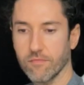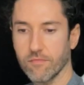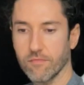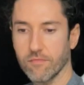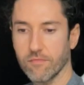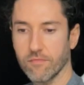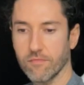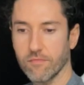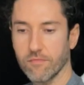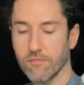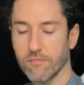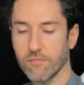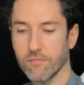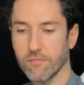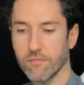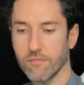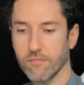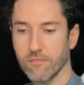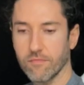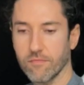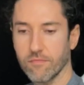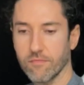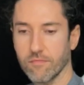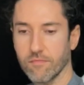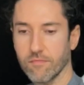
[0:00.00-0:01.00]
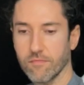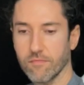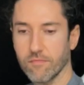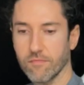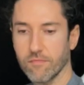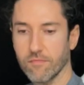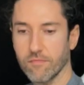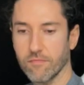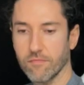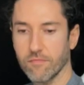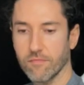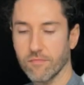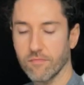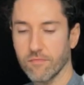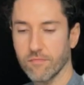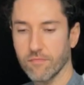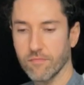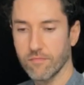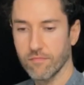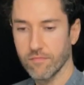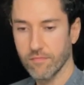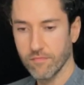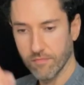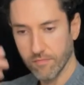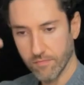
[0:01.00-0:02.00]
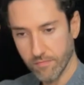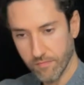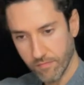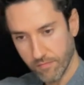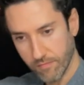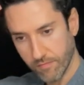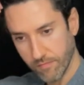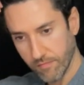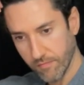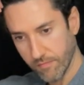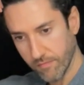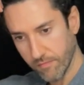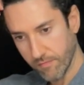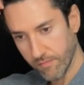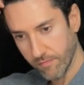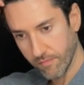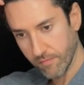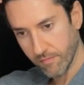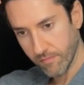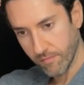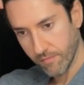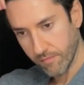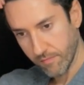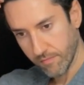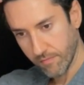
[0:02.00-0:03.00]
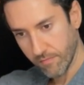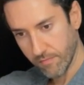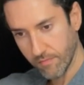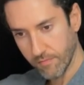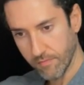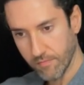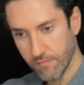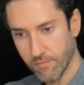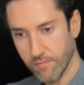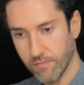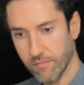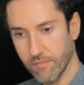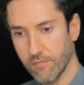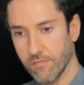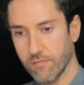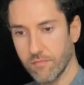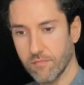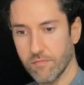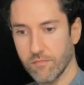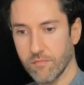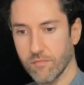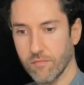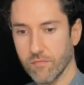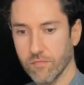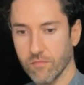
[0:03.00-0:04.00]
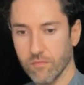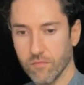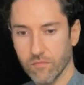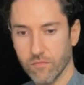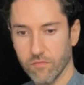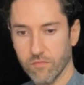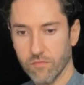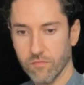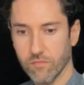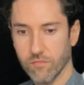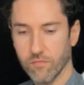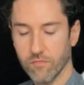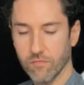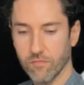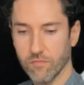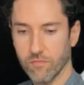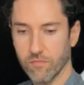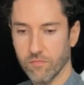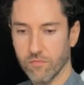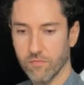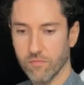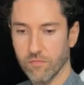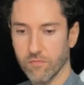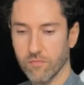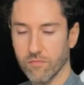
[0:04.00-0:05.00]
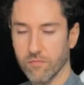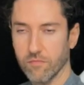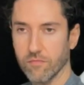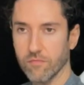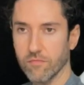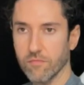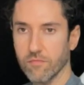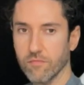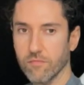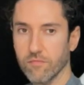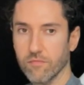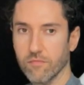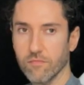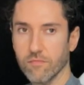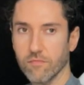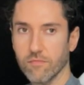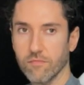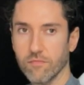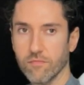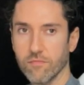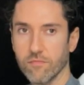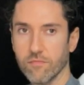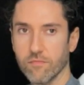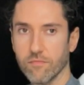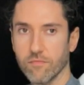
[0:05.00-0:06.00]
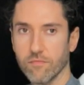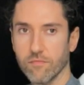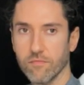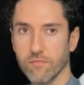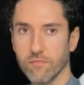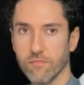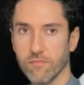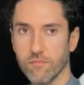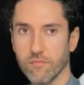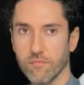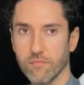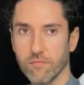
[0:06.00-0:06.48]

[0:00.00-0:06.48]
(not speaking)